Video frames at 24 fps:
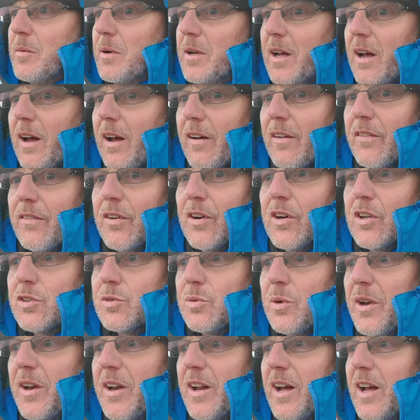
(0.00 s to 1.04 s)
But yeah, first
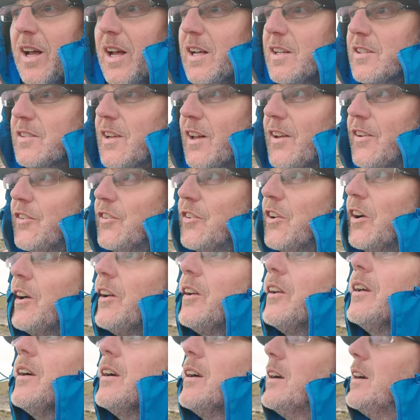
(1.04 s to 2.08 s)
one is
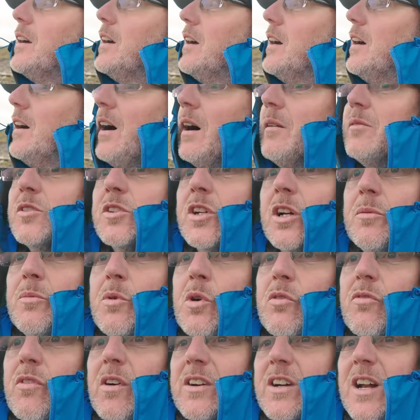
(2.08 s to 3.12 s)
done. I'm just going to
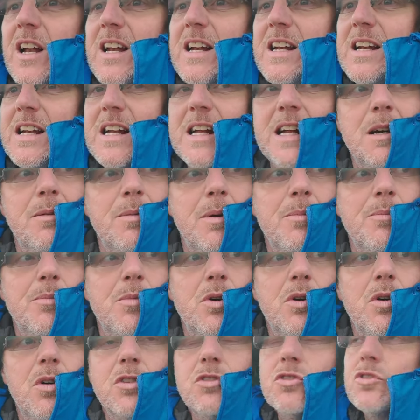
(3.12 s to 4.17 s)
move around a little bit
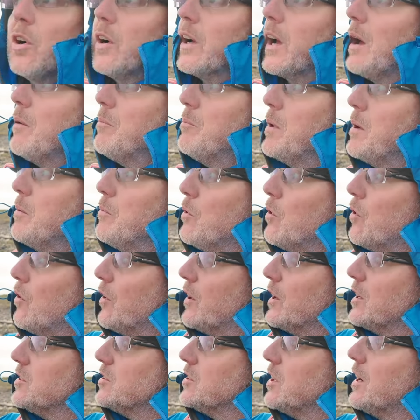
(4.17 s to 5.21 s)
more and try and get a bit more
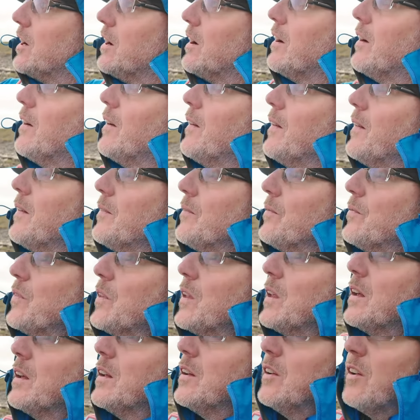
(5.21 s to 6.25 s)
of this
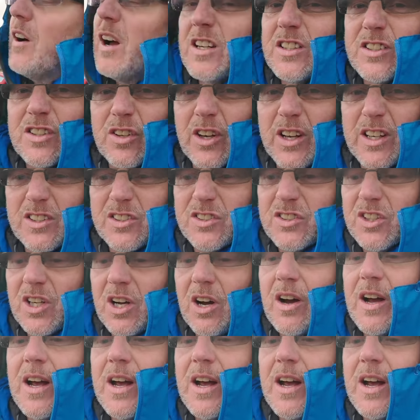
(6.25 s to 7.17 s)
nice looking stuff.